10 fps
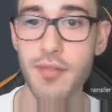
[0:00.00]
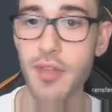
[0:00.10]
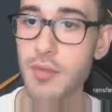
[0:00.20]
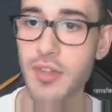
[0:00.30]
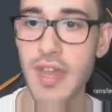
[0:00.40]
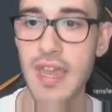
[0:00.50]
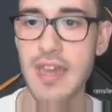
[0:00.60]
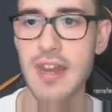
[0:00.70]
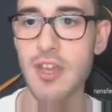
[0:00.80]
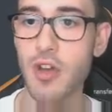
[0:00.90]
though he's not
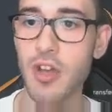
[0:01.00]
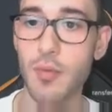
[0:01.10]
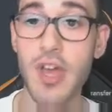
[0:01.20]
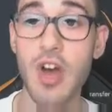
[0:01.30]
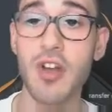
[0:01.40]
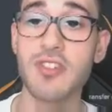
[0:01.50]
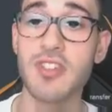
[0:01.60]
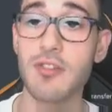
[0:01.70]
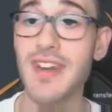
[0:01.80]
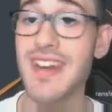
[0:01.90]
getting any younger. We are
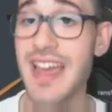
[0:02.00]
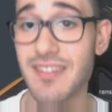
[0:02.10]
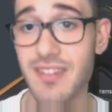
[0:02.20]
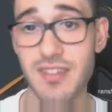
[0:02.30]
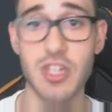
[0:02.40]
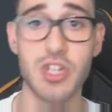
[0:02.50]
considering Nastasic